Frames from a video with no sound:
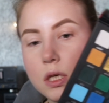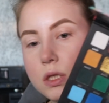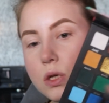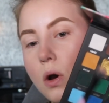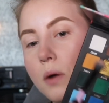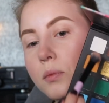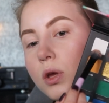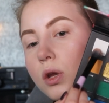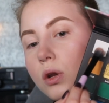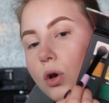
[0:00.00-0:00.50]
So
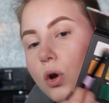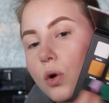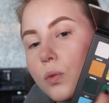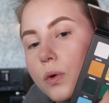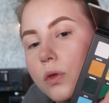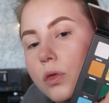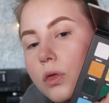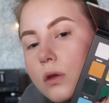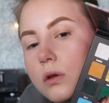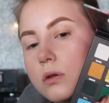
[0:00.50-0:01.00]
I'm going to go
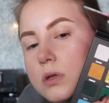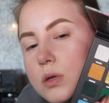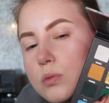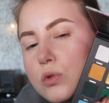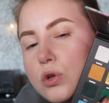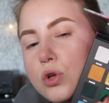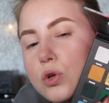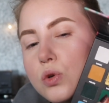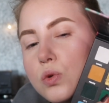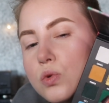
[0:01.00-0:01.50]
with
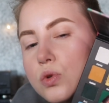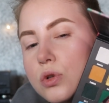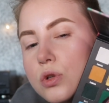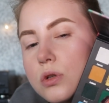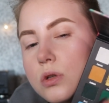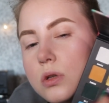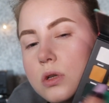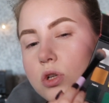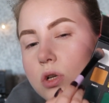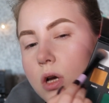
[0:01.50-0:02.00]
some nude
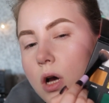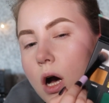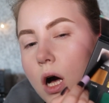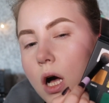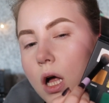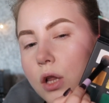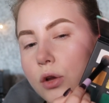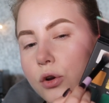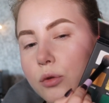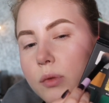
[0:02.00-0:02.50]

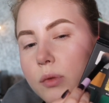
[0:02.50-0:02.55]
color,